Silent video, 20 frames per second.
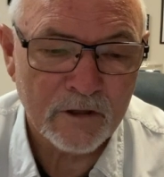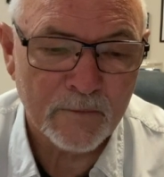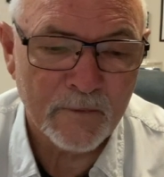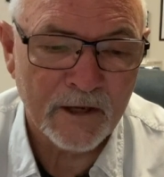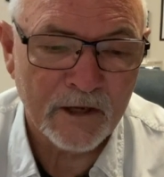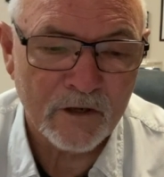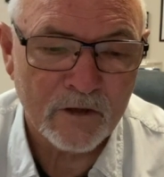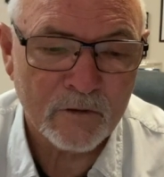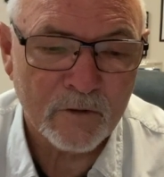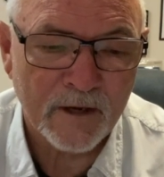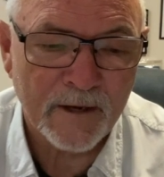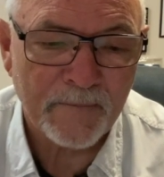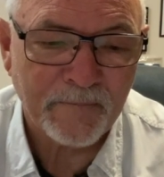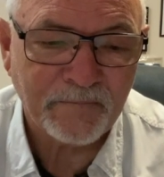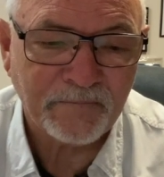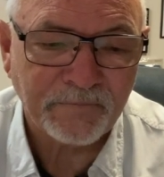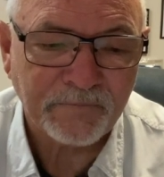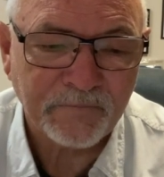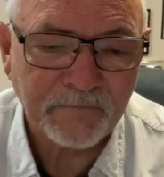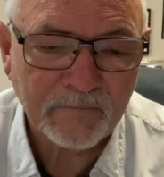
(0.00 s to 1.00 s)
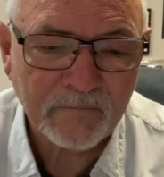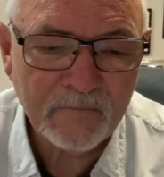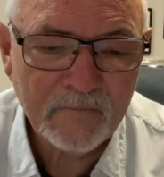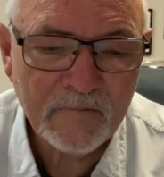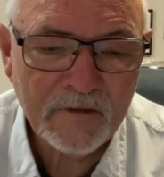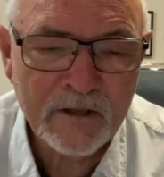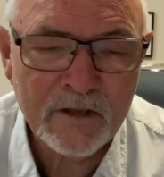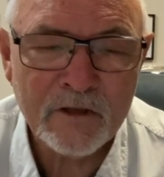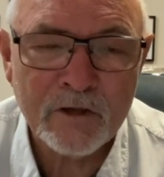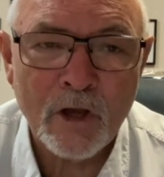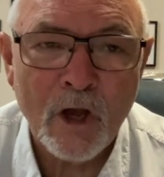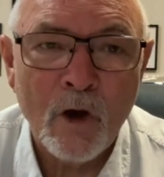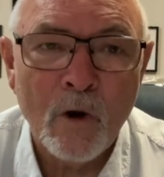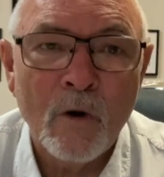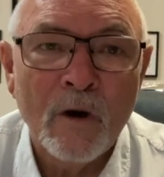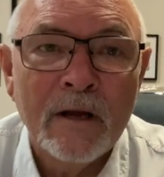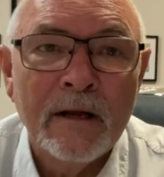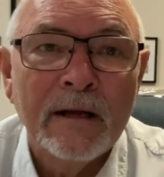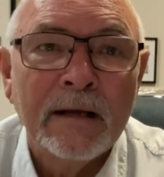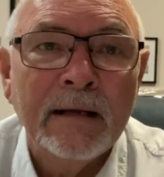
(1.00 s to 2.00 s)
ministry.
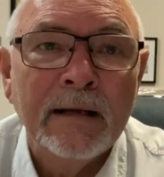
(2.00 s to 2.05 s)
So